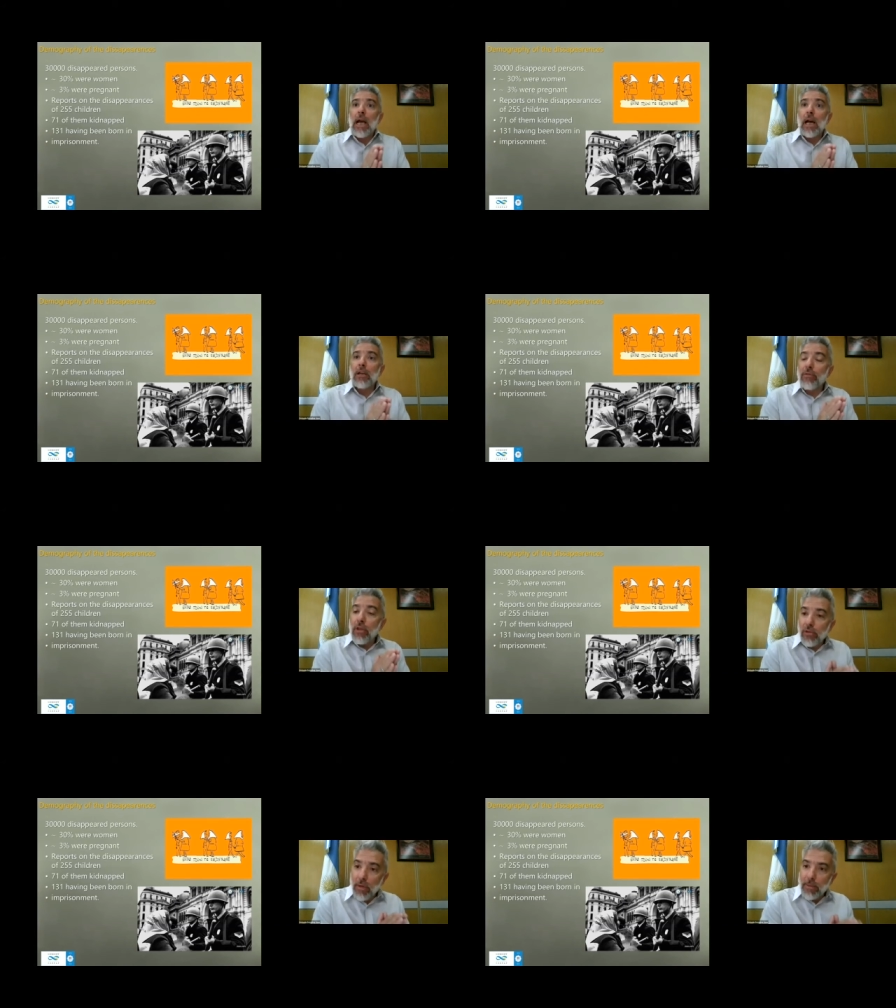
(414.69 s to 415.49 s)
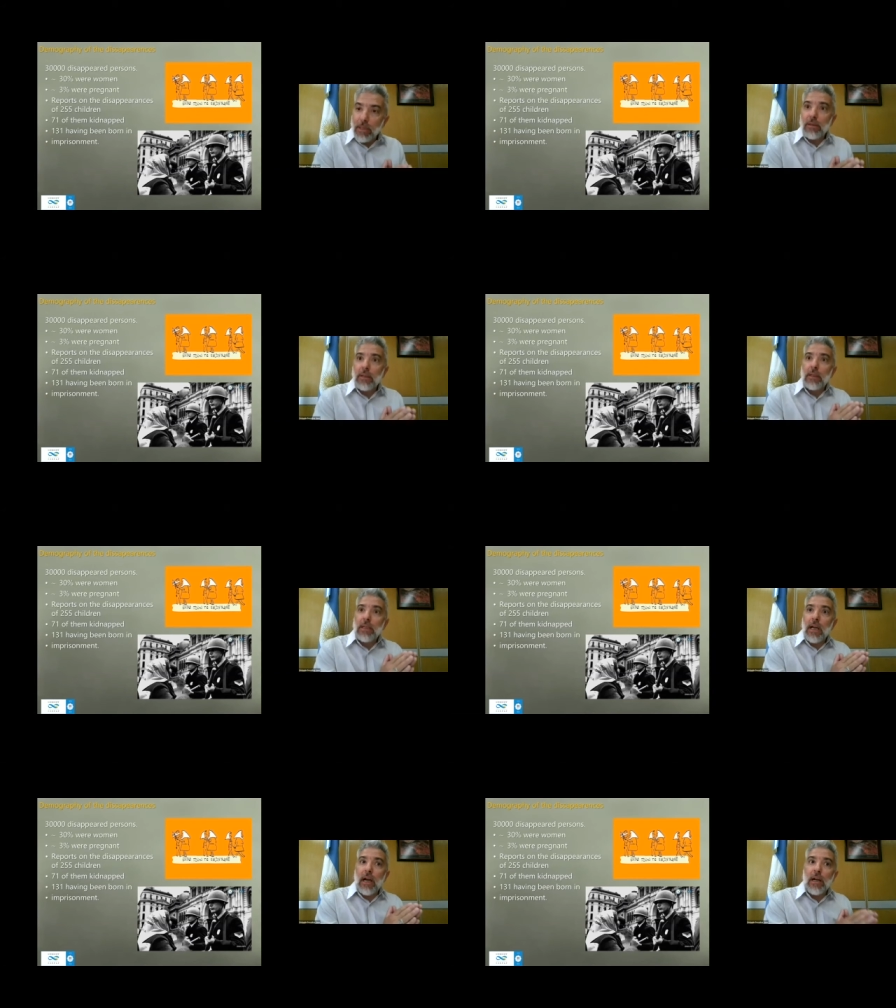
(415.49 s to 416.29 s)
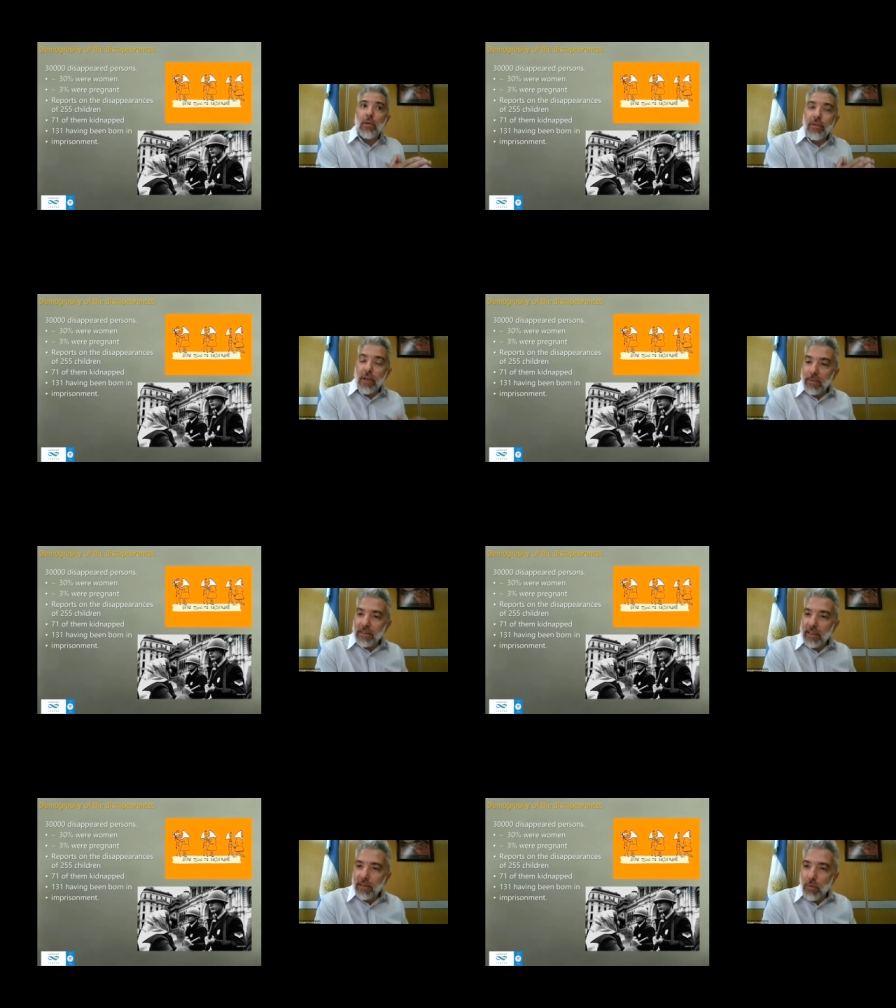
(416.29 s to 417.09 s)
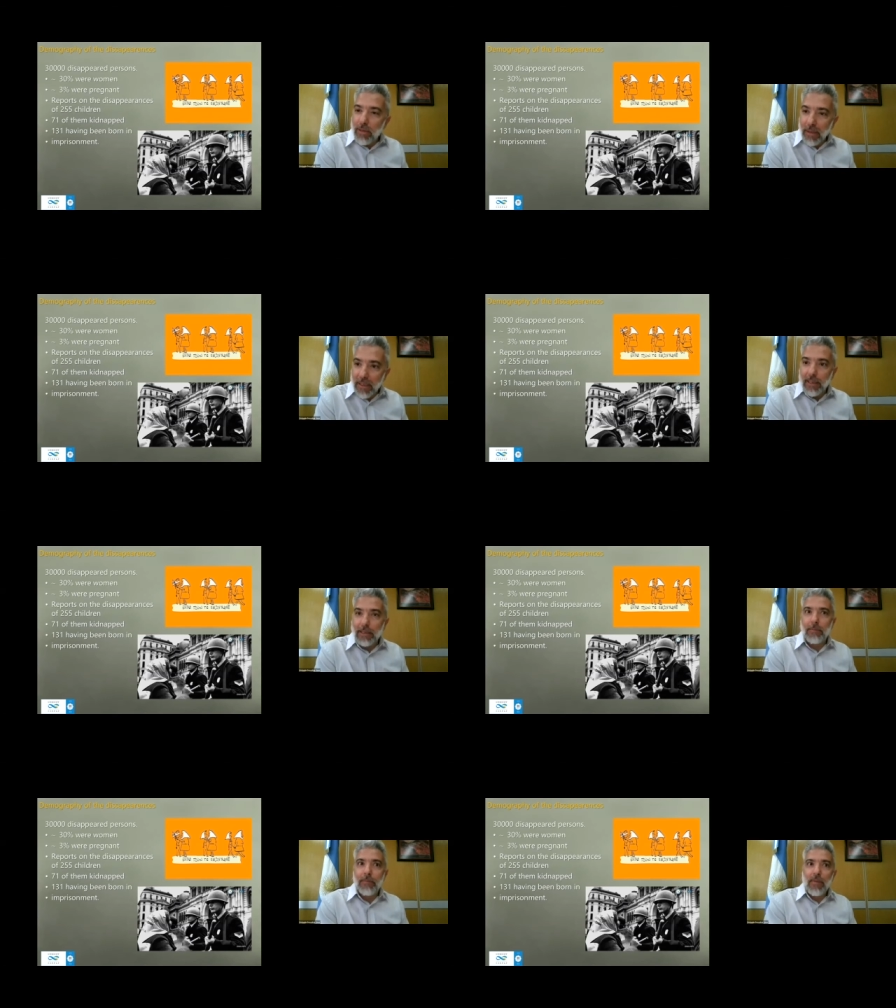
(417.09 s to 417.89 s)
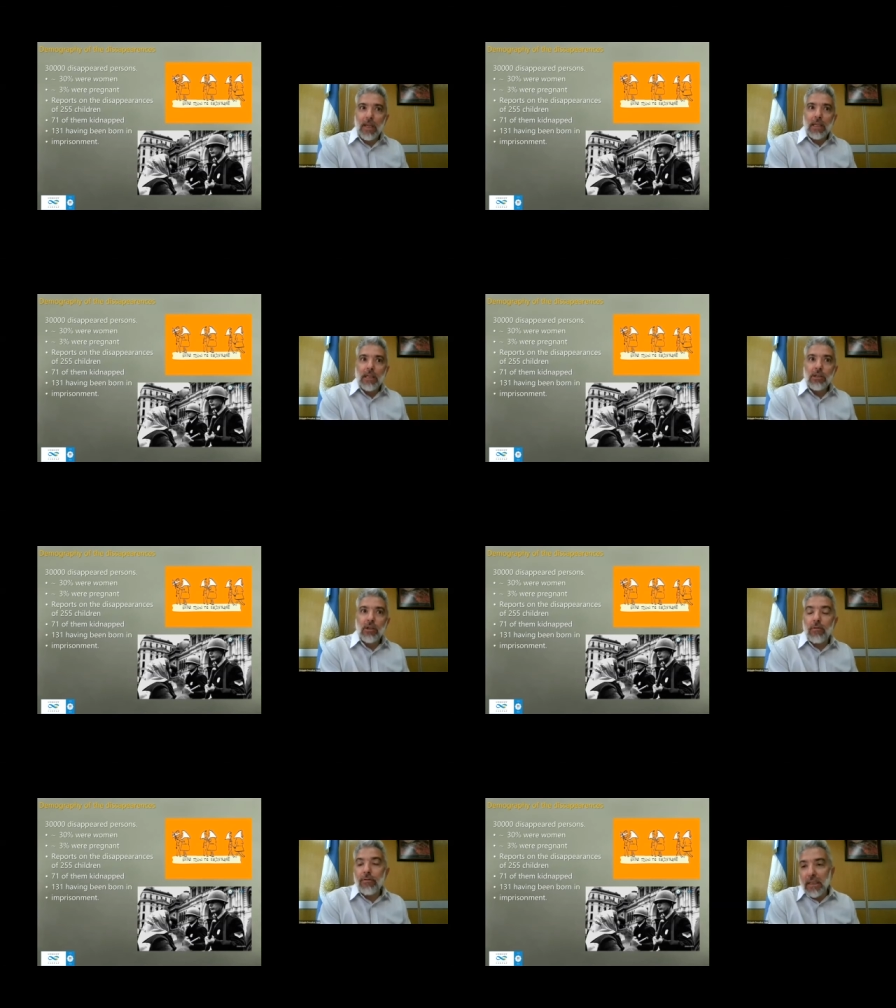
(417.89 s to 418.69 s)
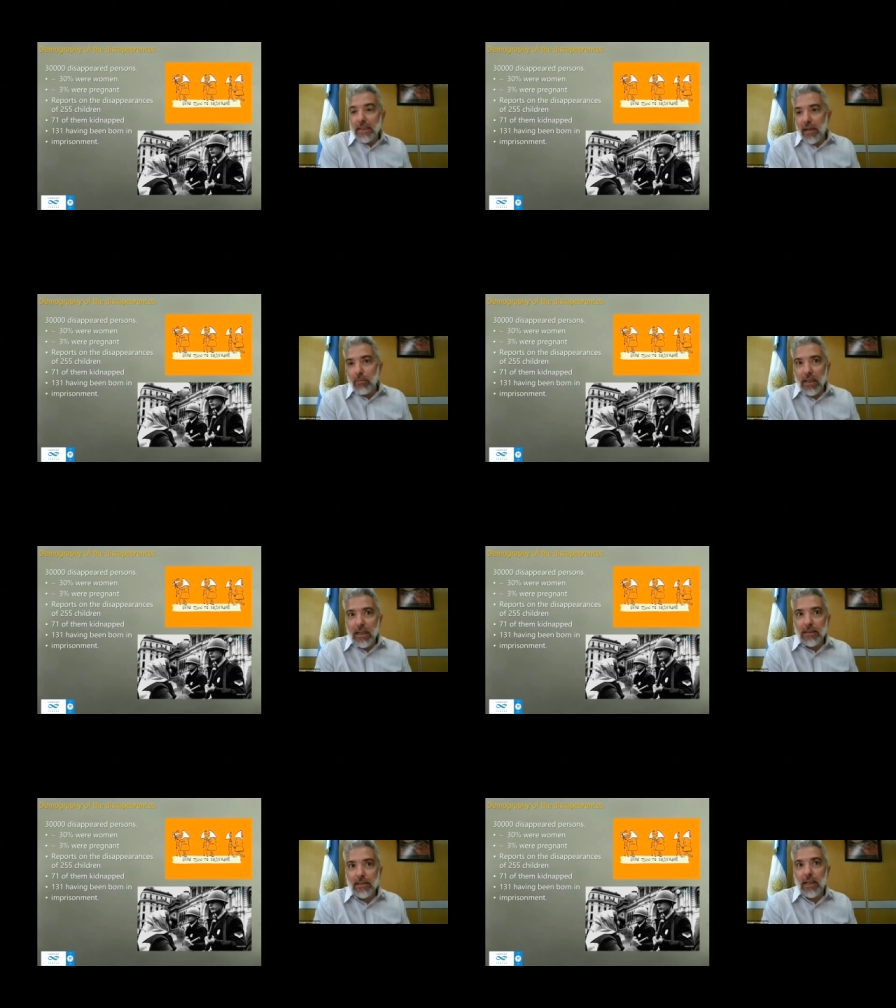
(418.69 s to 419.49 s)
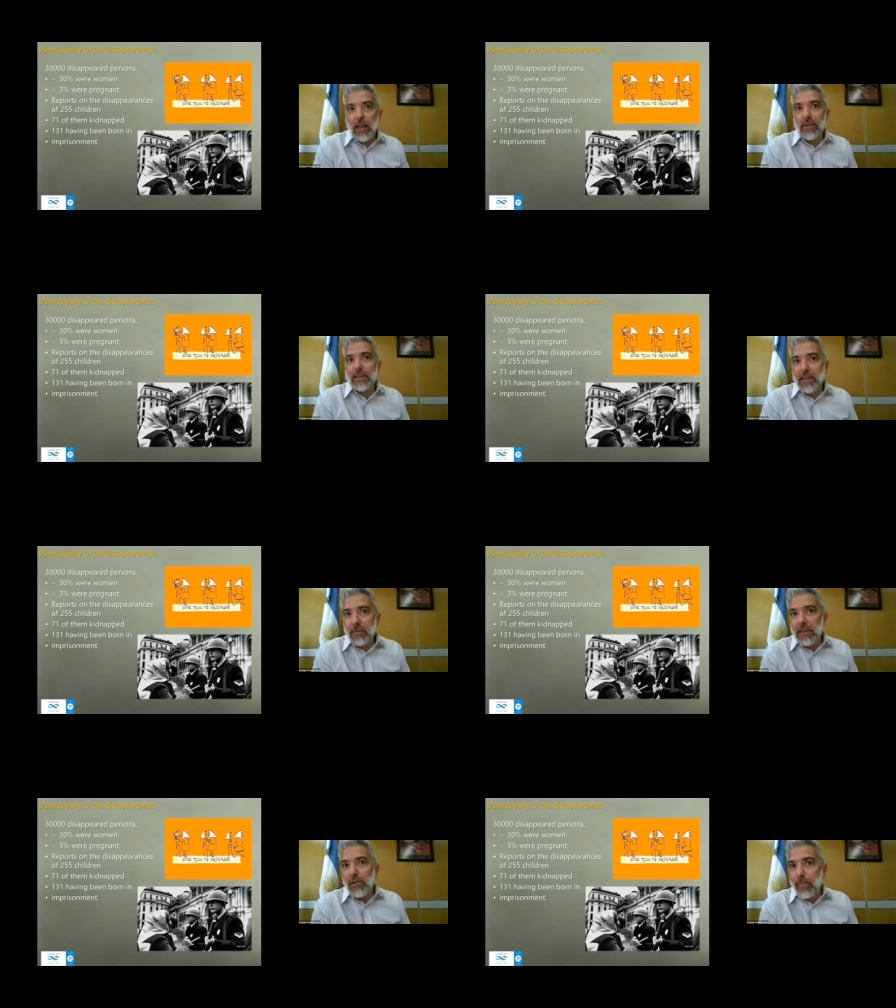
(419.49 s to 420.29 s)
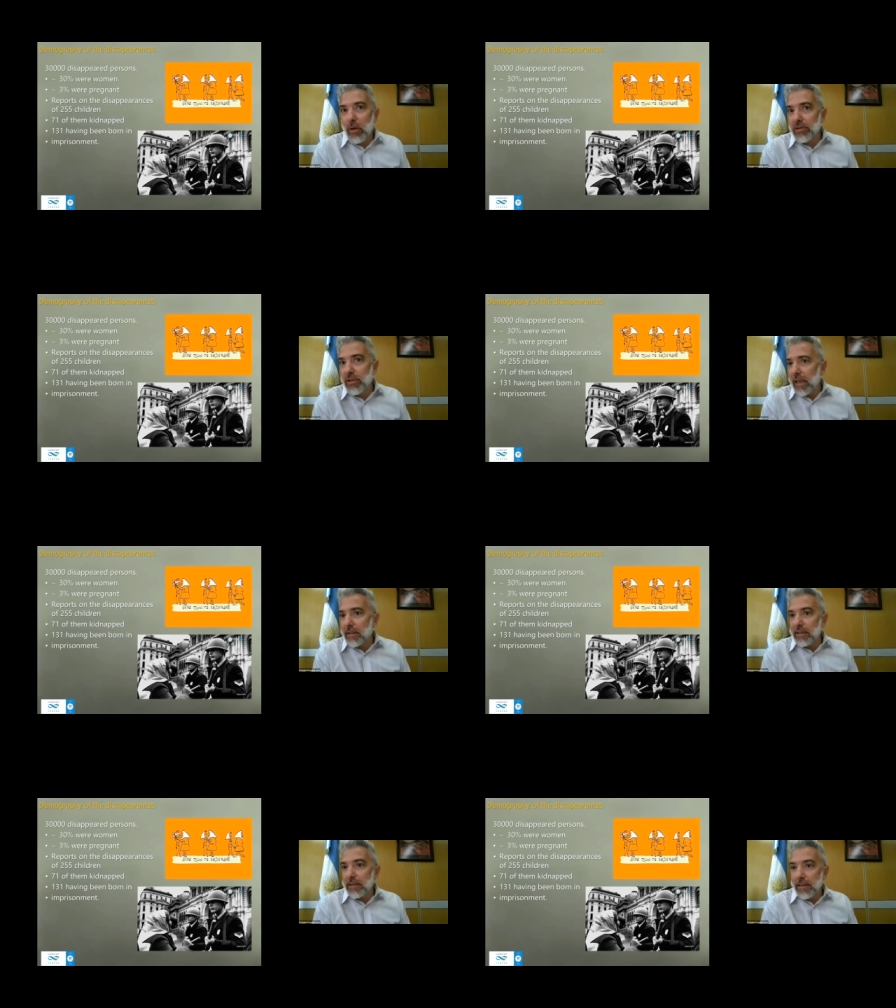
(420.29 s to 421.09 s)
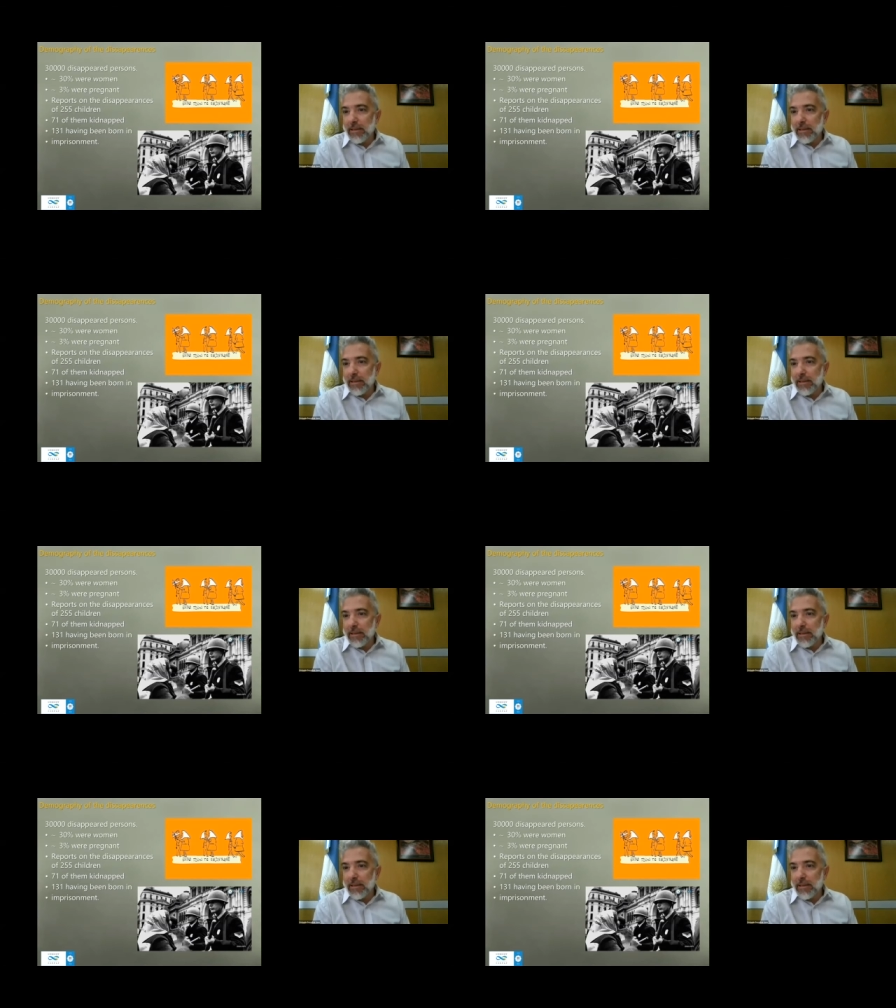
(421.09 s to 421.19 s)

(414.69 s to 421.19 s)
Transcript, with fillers: And of those women, around three percent were pregnant. So far, the Abuelas have received reports regarding the